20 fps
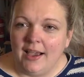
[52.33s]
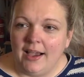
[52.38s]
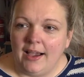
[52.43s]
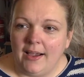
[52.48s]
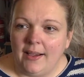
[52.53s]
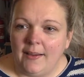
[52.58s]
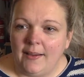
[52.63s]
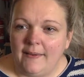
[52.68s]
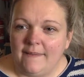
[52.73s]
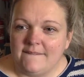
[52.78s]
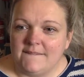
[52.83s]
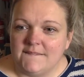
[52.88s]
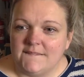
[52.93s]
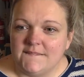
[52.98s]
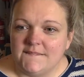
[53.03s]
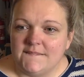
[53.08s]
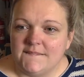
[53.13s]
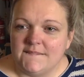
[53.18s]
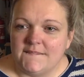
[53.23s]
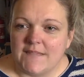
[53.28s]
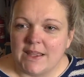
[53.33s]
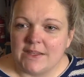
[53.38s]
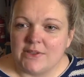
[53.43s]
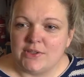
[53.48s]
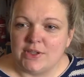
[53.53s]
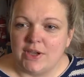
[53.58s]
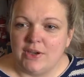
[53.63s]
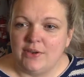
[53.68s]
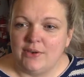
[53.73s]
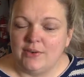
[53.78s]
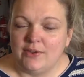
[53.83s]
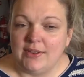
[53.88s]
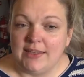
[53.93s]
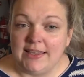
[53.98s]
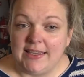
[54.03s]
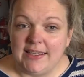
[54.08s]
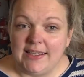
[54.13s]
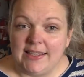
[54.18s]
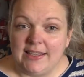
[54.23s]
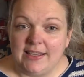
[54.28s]
So
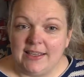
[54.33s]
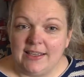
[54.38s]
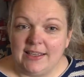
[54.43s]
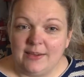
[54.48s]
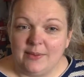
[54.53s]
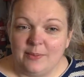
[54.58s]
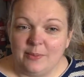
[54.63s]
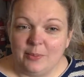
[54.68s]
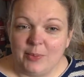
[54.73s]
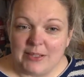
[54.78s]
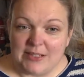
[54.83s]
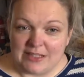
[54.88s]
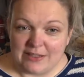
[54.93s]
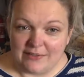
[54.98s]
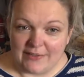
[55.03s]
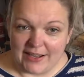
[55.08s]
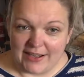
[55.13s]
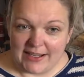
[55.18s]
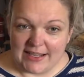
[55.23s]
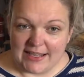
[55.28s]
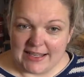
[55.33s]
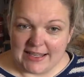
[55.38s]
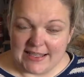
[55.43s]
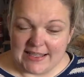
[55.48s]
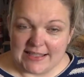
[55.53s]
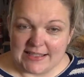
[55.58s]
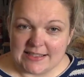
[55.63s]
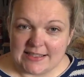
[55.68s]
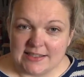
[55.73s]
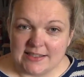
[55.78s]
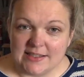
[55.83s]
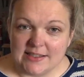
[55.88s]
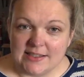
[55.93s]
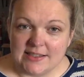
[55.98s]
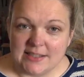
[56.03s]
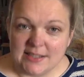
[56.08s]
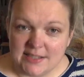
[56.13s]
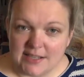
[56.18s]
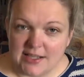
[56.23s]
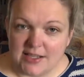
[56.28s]
the wedding event is
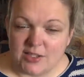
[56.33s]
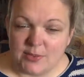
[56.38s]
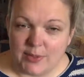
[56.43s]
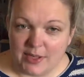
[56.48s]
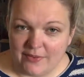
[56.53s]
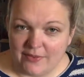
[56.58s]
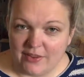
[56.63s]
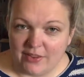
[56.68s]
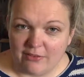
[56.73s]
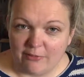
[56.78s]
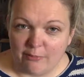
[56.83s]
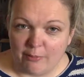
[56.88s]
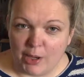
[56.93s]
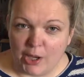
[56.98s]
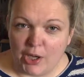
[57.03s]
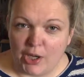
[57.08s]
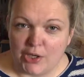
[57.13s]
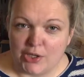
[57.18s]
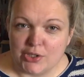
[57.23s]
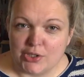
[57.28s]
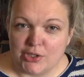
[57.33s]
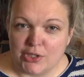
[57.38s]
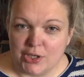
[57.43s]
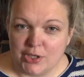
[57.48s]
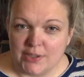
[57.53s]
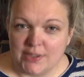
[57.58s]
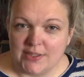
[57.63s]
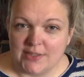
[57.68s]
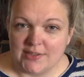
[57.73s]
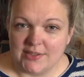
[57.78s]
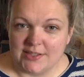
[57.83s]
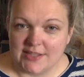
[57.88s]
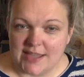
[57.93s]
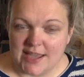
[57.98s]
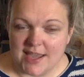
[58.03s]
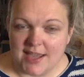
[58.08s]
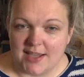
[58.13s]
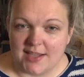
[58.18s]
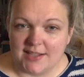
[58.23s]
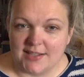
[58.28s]
Sunday the 25th of March, 2 till
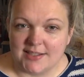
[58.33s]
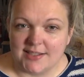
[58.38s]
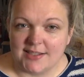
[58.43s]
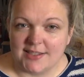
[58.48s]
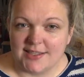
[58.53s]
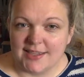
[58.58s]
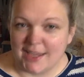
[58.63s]
6.